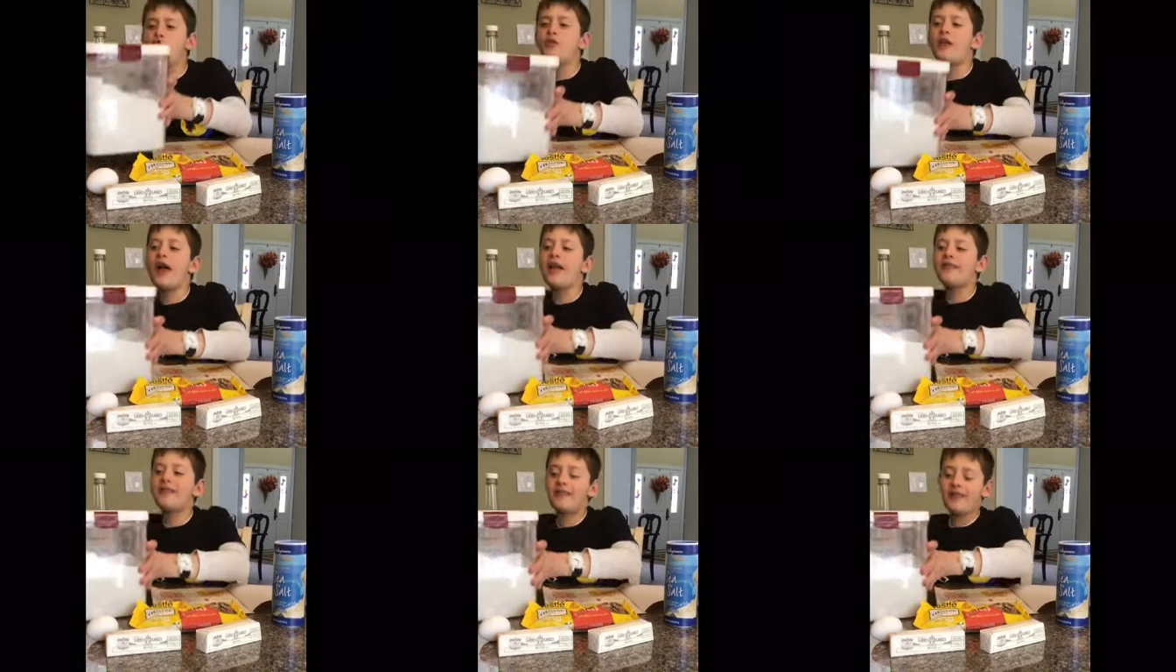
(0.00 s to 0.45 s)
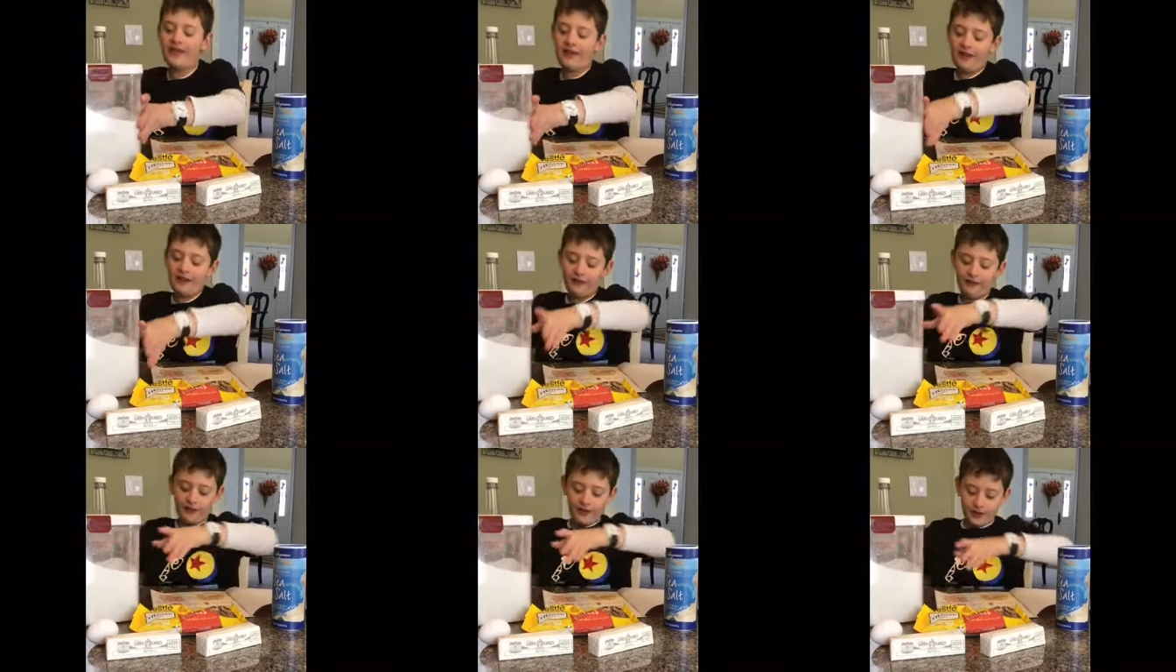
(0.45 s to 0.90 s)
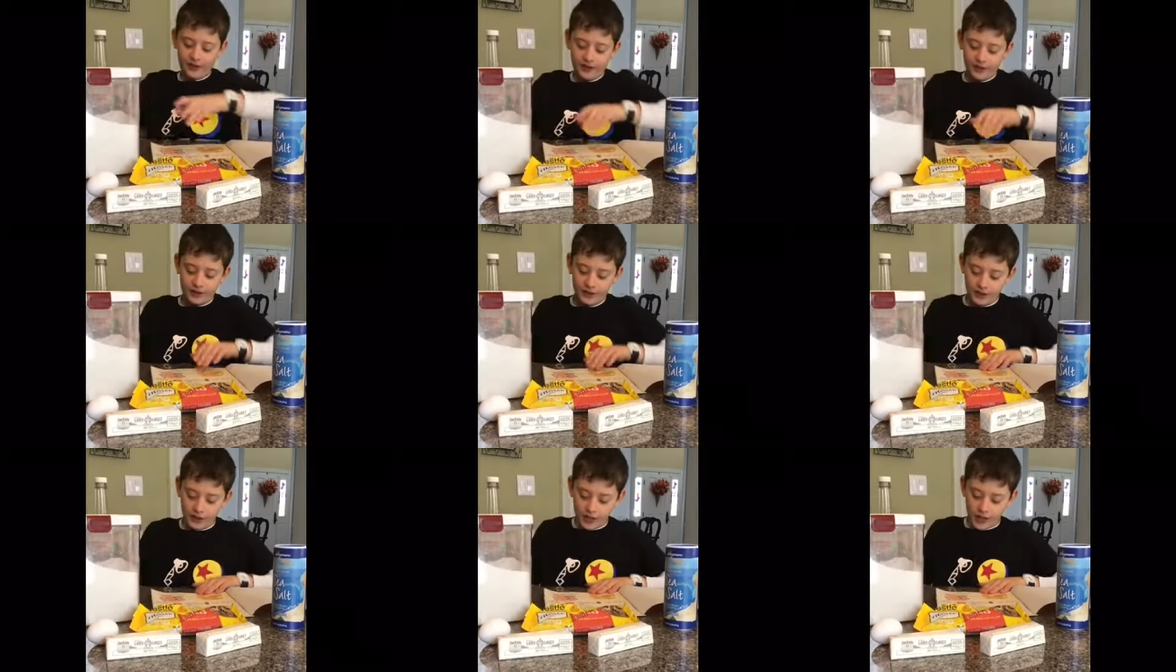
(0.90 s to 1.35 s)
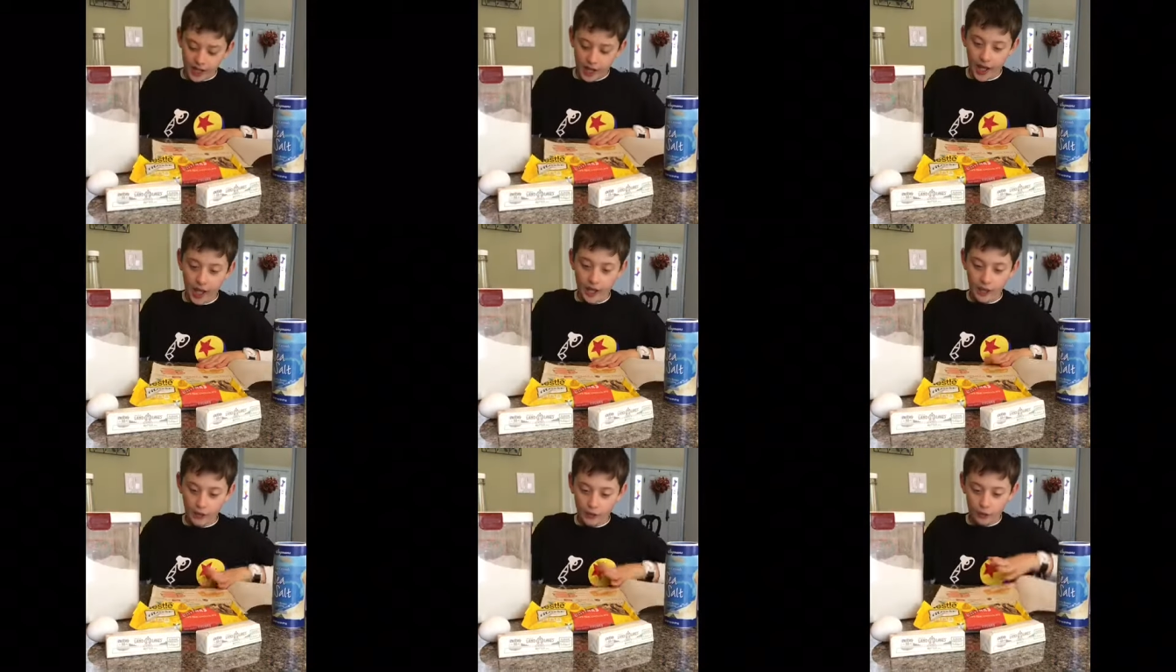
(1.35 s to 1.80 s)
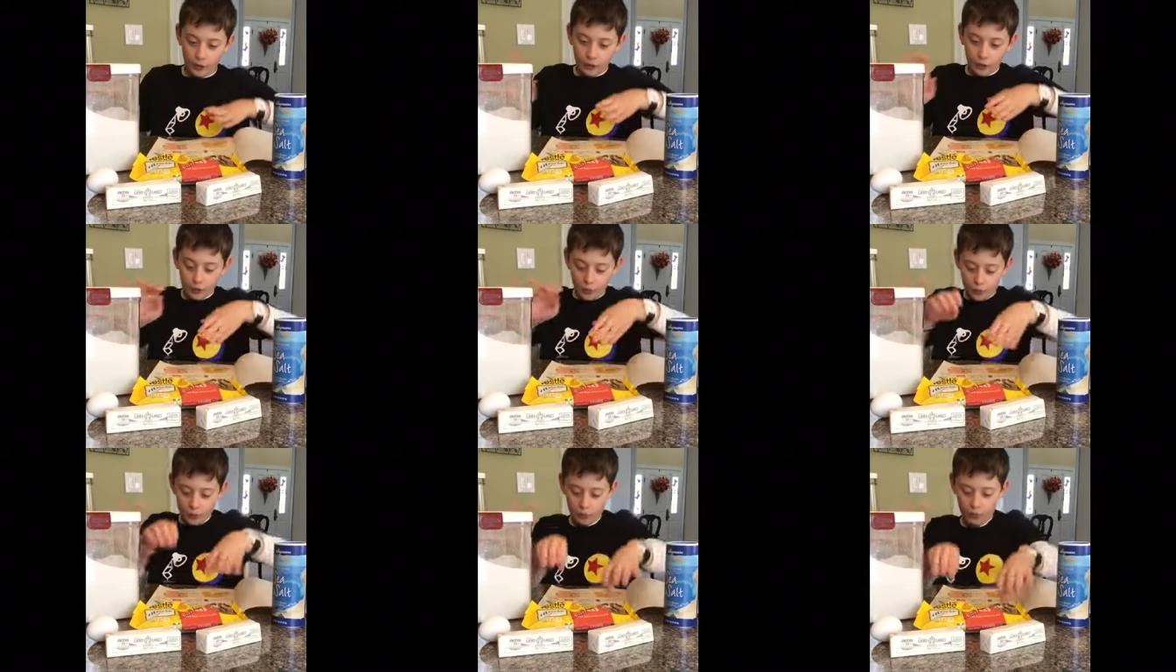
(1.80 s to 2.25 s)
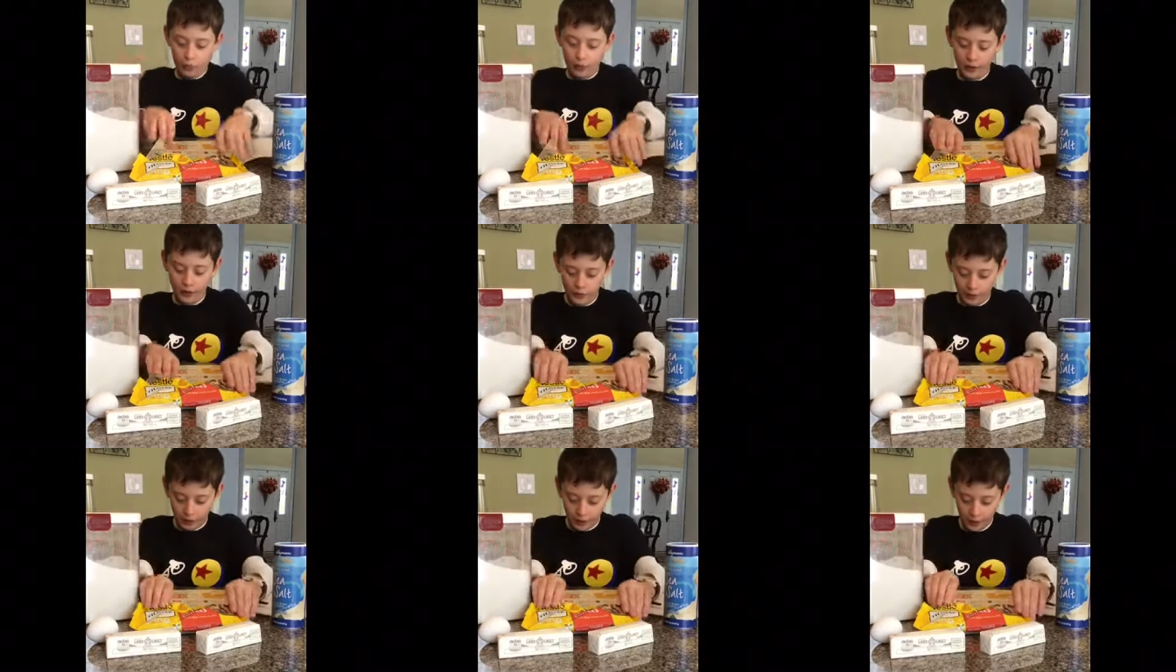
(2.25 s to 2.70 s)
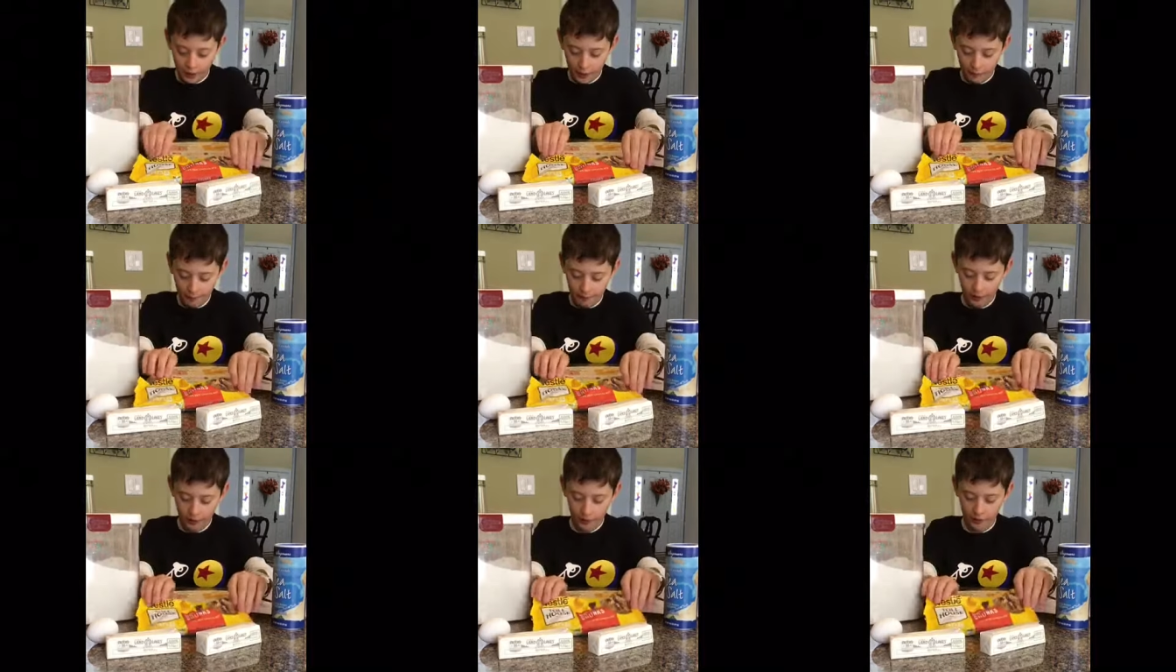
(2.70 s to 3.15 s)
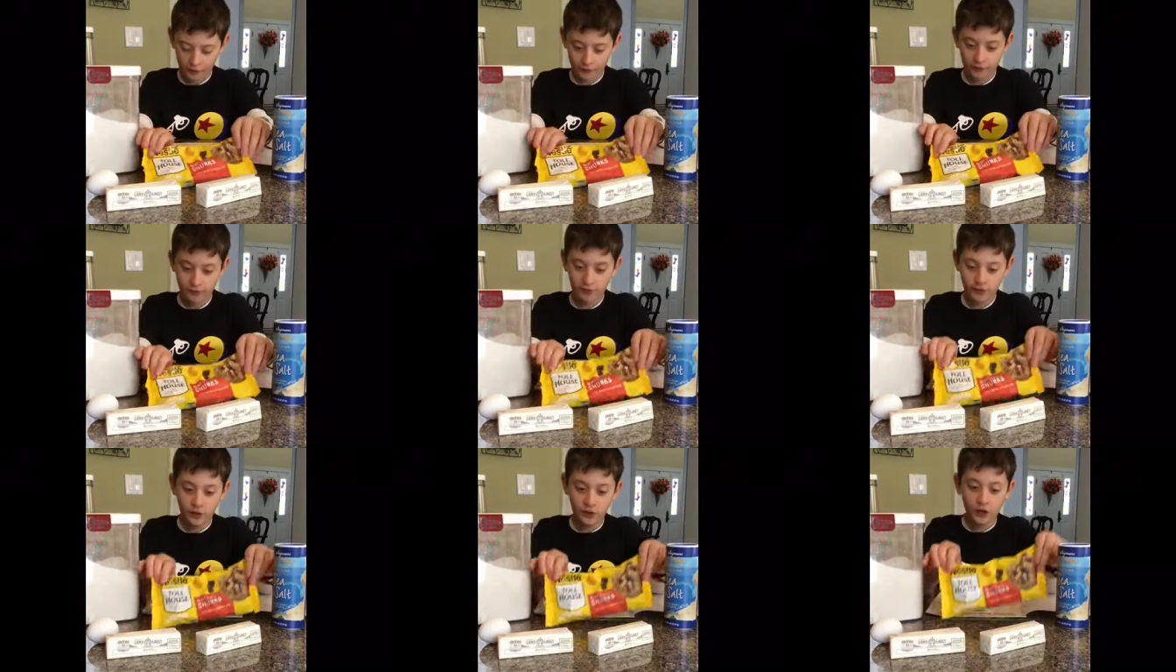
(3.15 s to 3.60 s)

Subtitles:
that's heavy. And 1 cup of